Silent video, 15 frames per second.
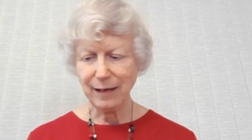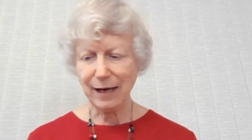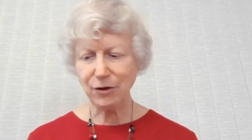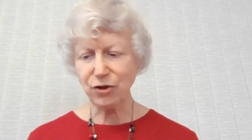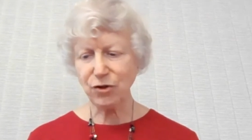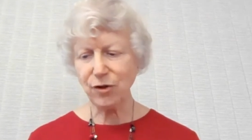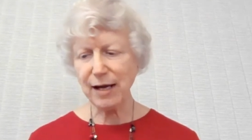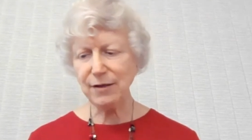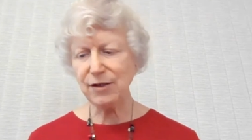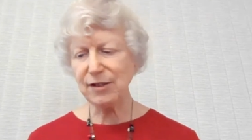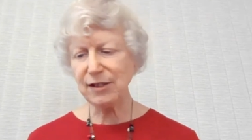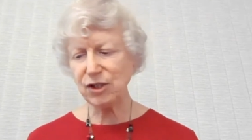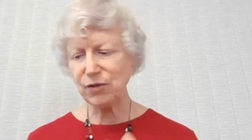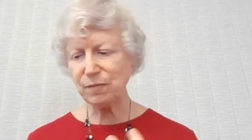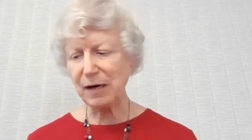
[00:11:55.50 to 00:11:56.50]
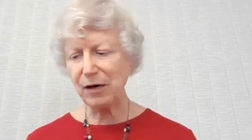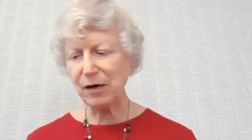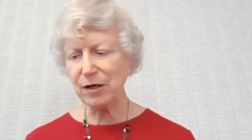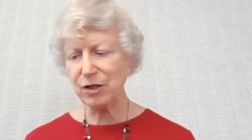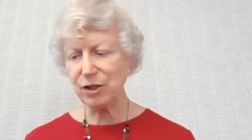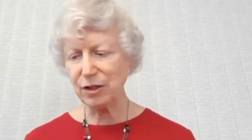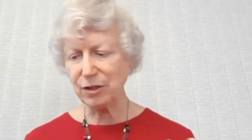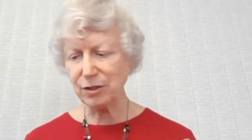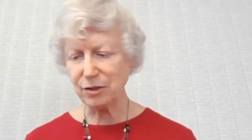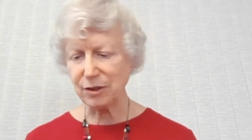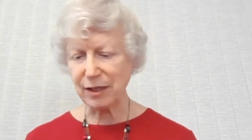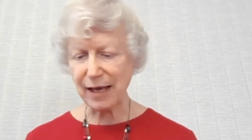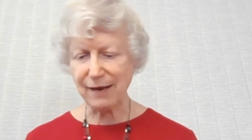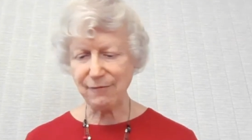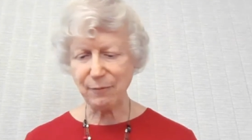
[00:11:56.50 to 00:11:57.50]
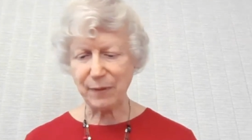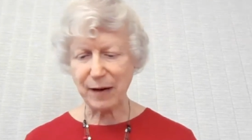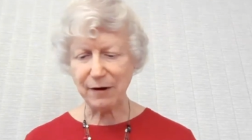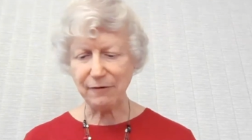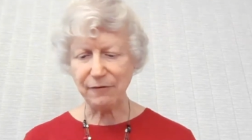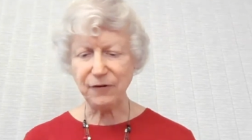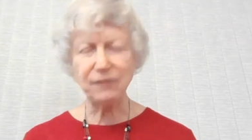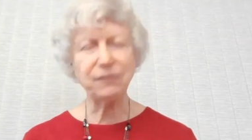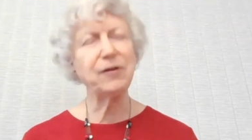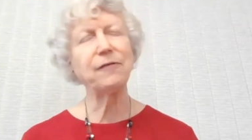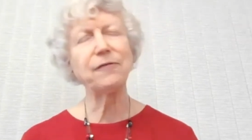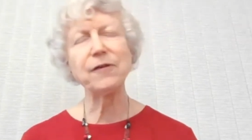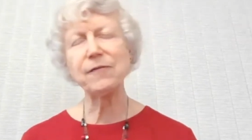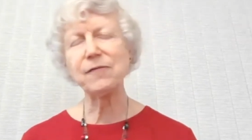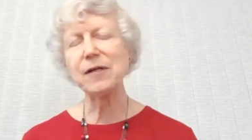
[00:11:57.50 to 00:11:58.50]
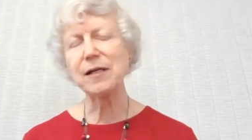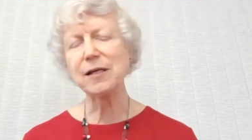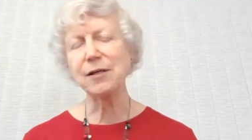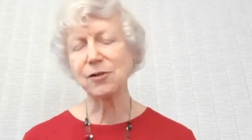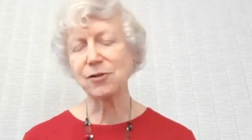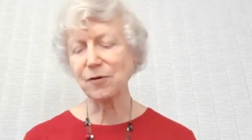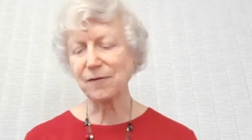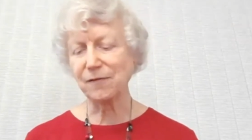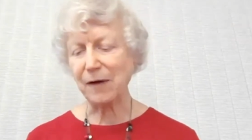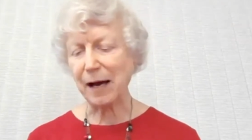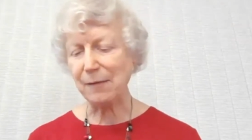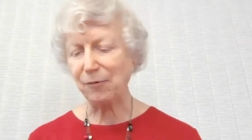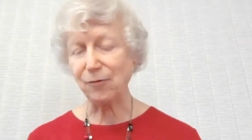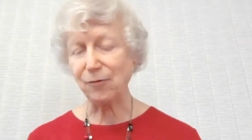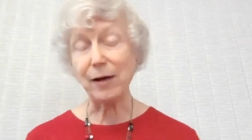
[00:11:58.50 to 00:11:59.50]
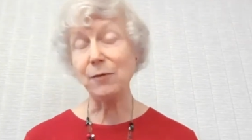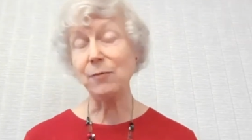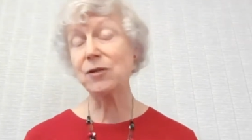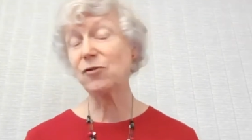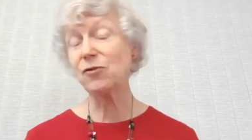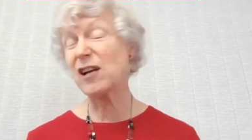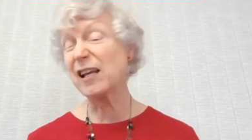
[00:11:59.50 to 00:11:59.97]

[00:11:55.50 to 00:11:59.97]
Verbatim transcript: Now, trans cis marriages have about a 50 50 survival rate, which